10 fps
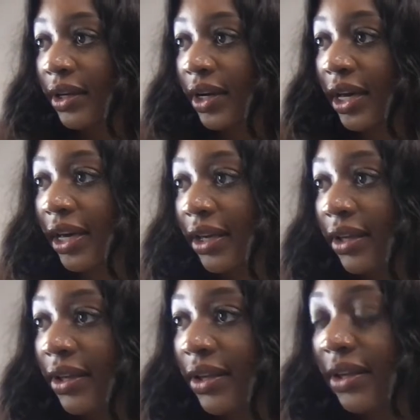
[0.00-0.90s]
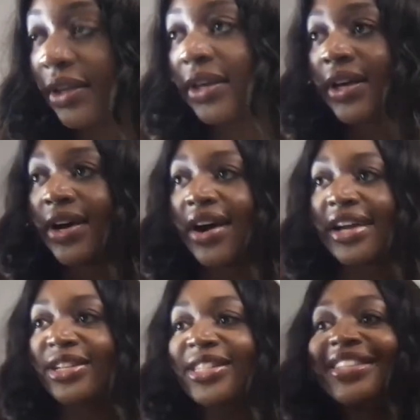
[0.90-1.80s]
Okay. All
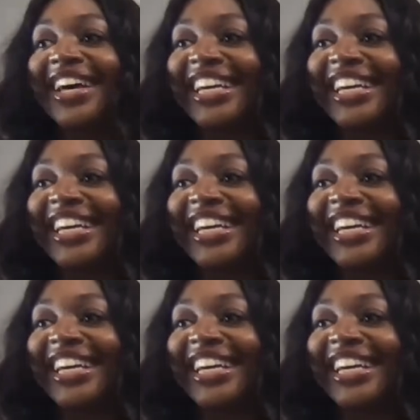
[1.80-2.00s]
right, just